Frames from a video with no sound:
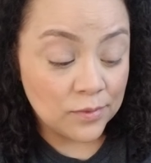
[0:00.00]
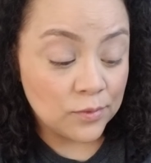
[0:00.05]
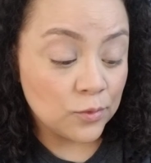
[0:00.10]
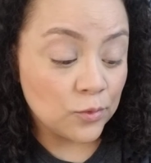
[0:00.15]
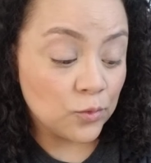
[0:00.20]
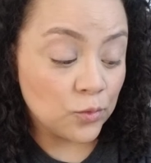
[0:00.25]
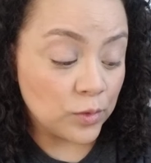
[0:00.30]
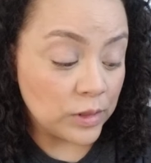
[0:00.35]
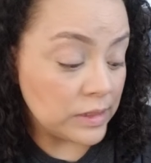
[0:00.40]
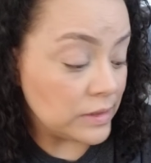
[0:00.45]

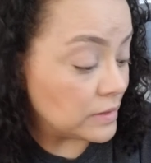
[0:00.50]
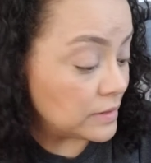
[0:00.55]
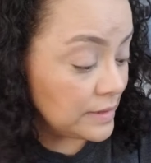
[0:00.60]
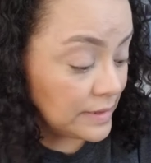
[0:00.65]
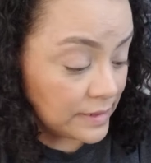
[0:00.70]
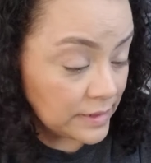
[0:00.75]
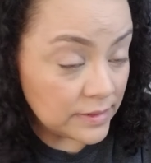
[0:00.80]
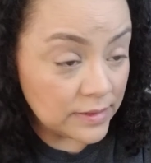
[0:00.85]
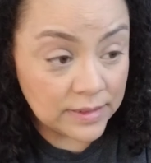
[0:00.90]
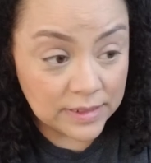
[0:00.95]
Real
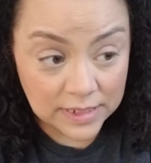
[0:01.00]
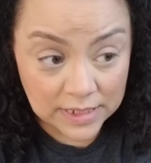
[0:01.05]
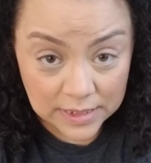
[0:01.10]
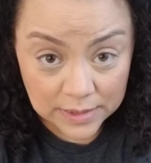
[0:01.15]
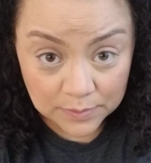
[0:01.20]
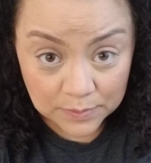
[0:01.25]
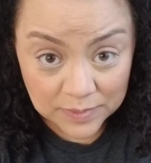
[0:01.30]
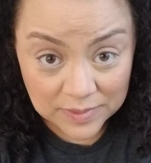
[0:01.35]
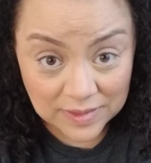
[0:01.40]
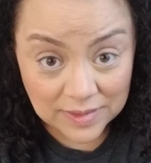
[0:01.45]
deal
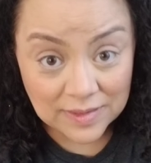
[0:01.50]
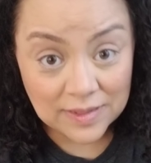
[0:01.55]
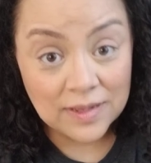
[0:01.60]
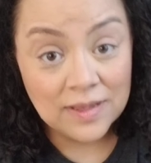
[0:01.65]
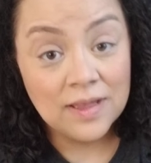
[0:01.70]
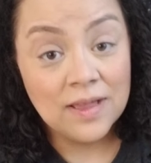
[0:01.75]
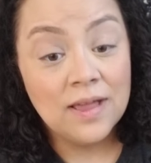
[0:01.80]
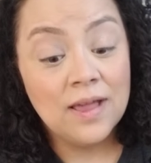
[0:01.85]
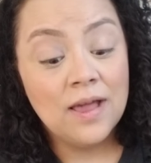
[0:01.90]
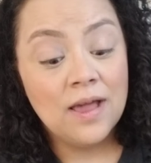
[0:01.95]
tips
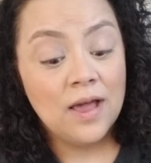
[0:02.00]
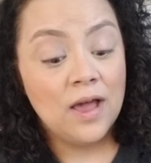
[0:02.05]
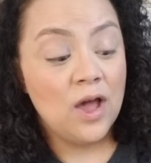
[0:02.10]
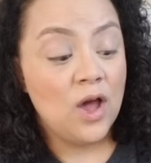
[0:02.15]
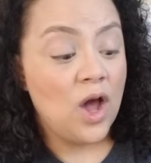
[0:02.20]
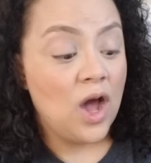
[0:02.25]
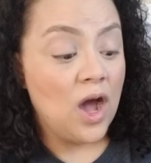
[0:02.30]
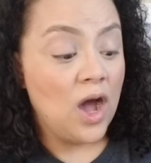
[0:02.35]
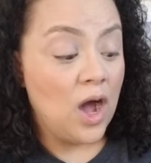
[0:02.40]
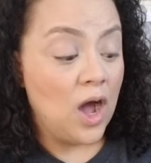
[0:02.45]

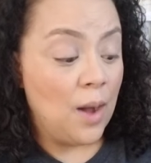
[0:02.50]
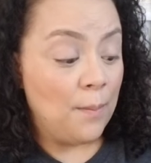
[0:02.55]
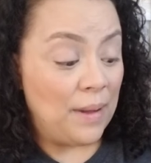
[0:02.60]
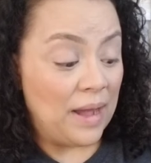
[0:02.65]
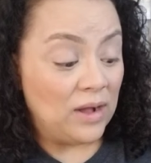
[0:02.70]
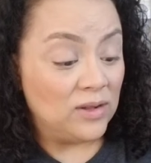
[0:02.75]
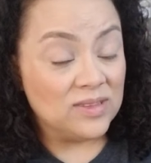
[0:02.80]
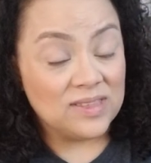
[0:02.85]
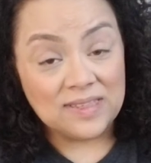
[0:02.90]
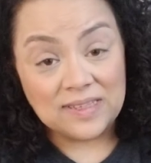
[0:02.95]

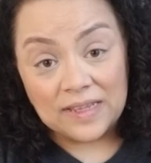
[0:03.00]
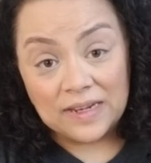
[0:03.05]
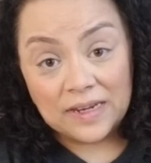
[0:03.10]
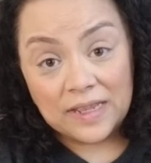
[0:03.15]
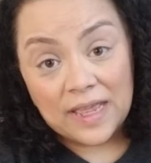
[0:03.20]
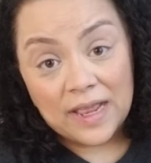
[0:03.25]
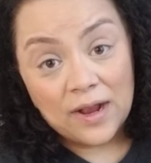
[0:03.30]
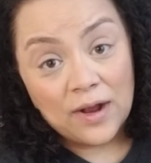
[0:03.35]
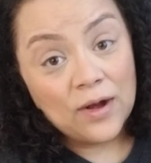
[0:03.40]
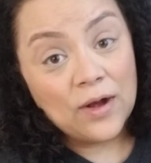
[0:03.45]
about
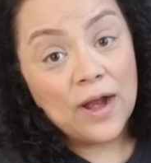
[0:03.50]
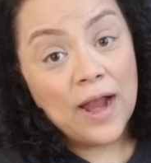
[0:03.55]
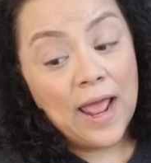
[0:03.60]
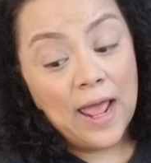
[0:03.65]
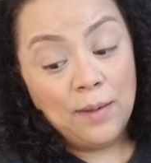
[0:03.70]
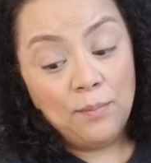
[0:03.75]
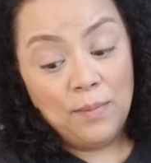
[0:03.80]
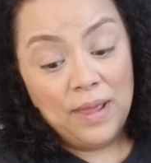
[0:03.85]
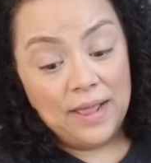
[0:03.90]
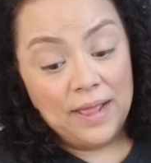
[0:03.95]
skincare
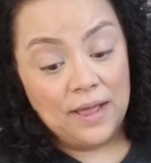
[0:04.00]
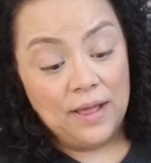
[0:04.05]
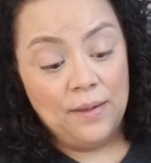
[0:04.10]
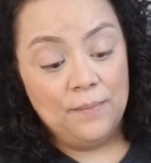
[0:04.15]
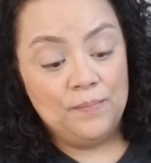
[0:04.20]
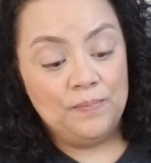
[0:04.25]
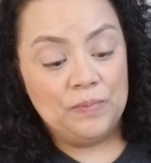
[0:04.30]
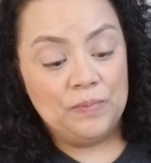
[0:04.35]
and makeup.